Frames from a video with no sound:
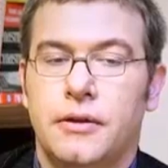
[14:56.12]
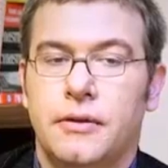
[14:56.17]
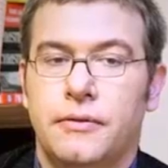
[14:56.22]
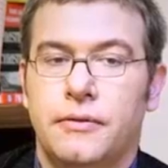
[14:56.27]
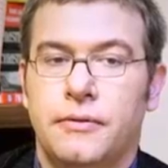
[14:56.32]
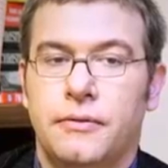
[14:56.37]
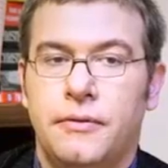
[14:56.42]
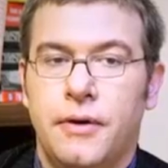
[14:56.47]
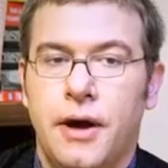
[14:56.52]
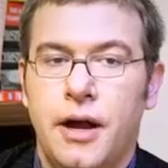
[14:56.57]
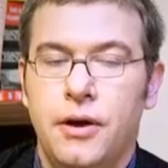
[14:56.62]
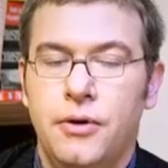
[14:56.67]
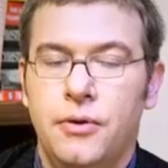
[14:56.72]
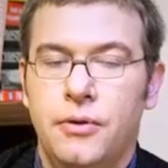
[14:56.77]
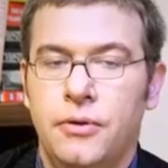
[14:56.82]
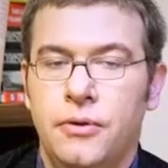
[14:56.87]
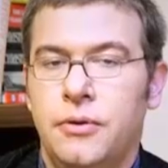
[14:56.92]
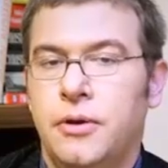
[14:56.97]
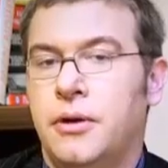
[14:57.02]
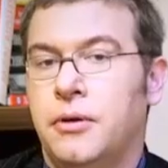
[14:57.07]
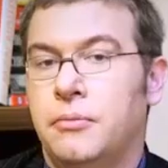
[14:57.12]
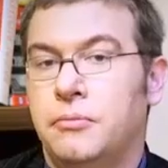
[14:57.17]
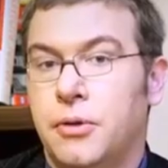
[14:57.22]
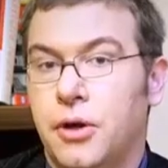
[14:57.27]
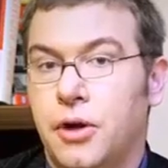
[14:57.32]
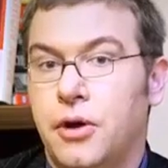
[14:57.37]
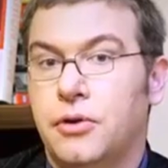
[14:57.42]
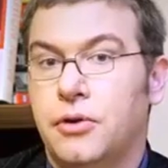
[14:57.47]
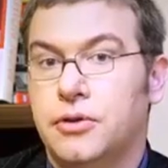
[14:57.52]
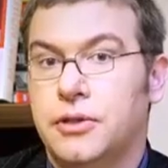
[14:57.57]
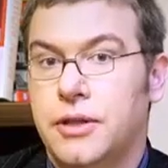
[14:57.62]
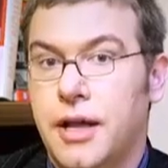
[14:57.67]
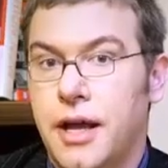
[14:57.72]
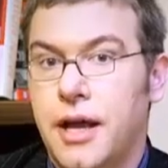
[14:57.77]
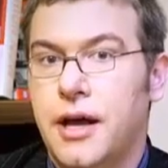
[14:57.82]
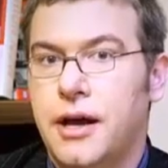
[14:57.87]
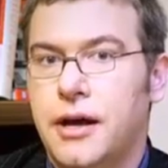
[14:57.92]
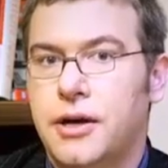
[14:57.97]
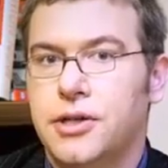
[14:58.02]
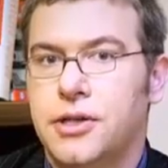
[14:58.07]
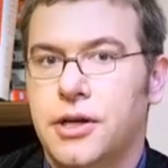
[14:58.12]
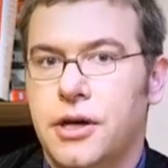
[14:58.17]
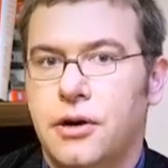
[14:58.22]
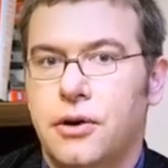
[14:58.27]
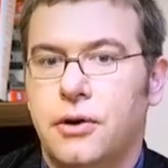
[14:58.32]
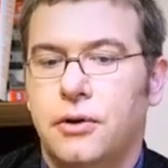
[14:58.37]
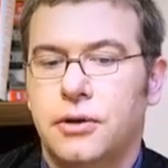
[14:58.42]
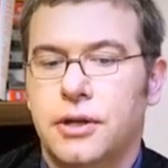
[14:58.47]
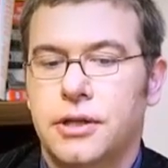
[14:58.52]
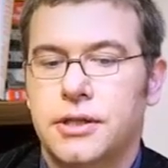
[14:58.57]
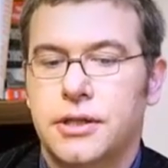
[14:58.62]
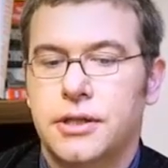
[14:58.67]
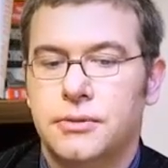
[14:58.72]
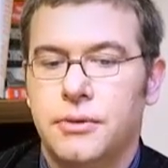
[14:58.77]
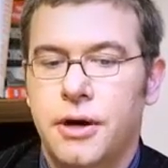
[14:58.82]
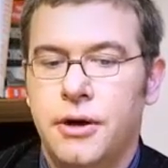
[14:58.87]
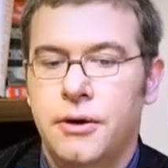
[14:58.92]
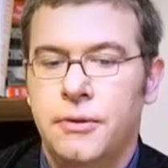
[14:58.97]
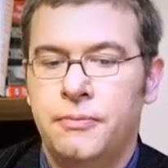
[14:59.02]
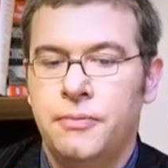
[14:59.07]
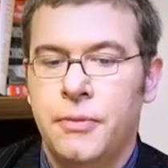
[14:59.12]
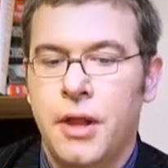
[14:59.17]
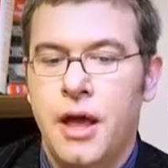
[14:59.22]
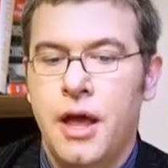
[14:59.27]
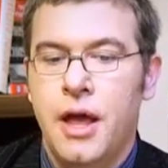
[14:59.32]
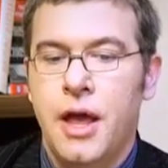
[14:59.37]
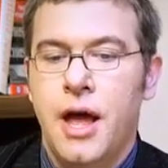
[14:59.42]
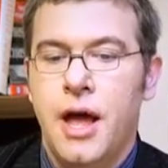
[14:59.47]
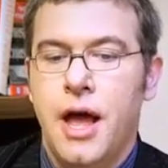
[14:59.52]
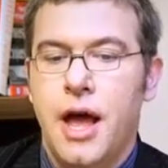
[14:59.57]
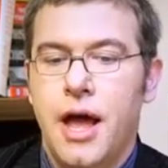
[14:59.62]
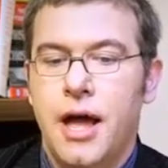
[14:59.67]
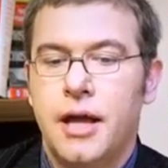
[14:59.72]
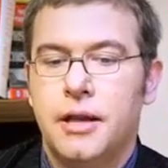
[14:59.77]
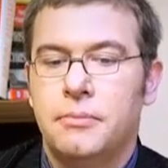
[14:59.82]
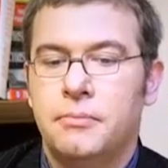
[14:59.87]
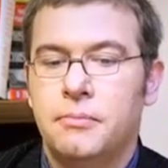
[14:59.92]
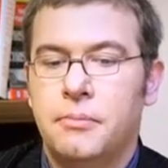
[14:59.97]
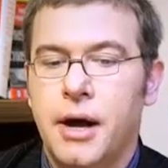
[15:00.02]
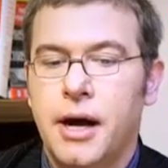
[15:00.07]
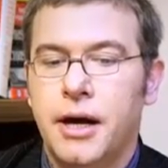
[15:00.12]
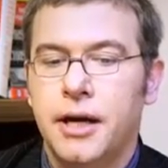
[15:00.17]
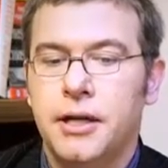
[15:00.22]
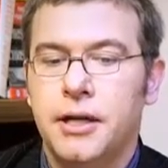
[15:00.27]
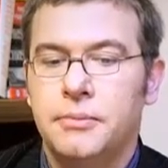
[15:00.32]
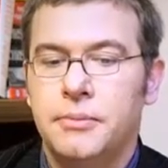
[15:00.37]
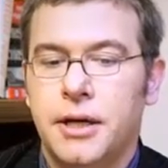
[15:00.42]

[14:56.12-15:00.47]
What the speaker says: value because they are shareholders as well, and market